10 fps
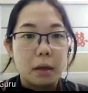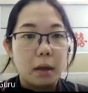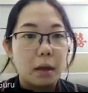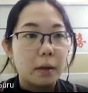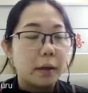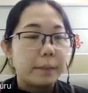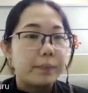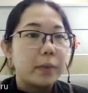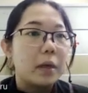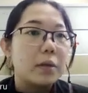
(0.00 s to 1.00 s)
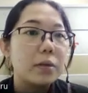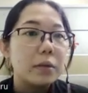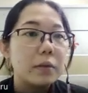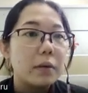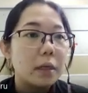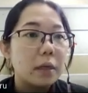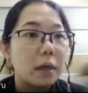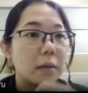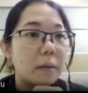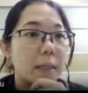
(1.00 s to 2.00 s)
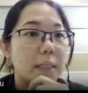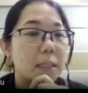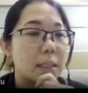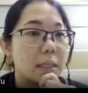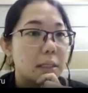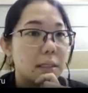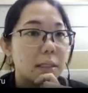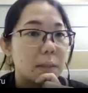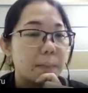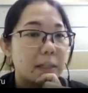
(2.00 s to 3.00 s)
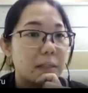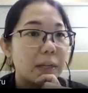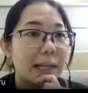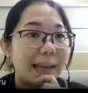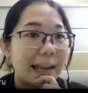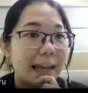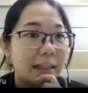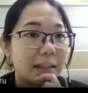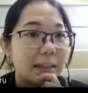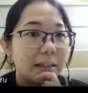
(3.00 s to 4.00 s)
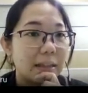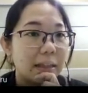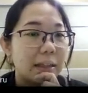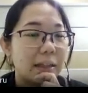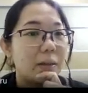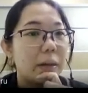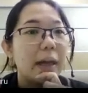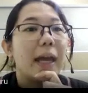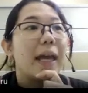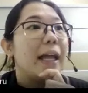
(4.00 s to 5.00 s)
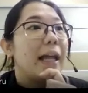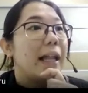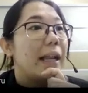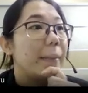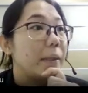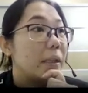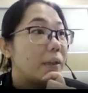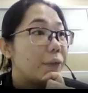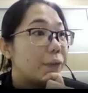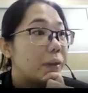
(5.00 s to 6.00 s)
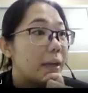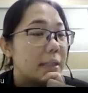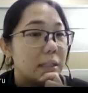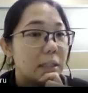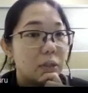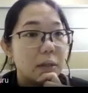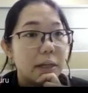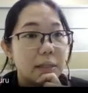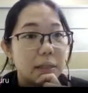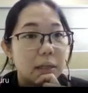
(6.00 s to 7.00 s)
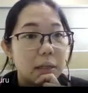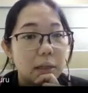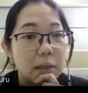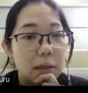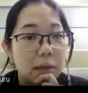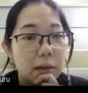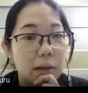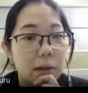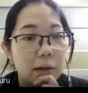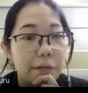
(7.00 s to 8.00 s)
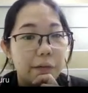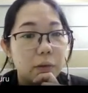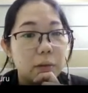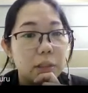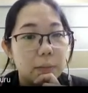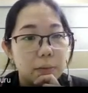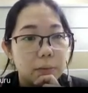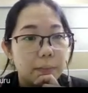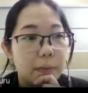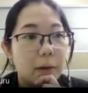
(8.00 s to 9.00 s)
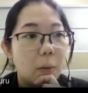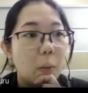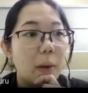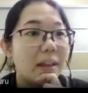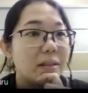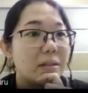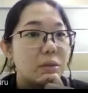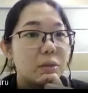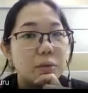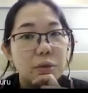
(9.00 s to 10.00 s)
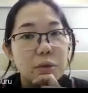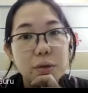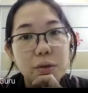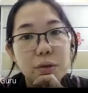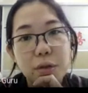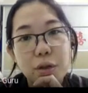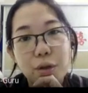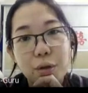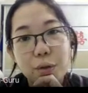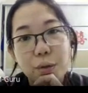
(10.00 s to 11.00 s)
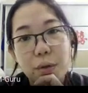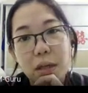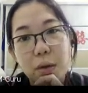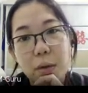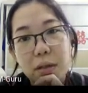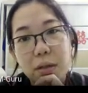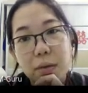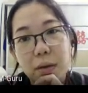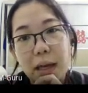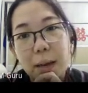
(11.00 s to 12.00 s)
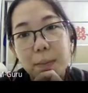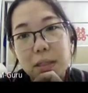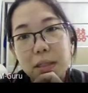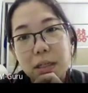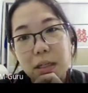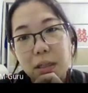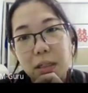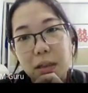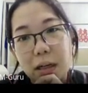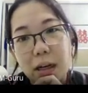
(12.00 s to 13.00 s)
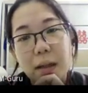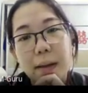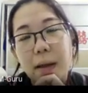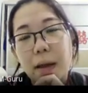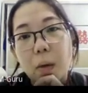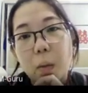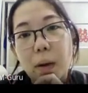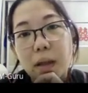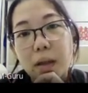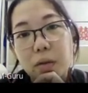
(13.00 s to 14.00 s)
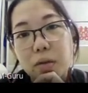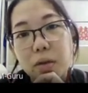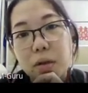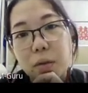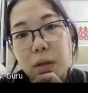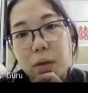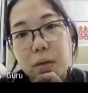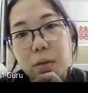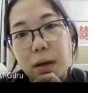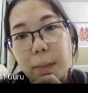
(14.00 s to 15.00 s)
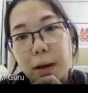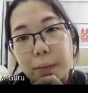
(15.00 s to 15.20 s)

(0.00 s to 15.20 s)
Okay. So right now the question says the specific latent heat. Okay, let me give you guys and teach you guys a few tips. When to use Q equals to MC theta, when to use Q equals to ML.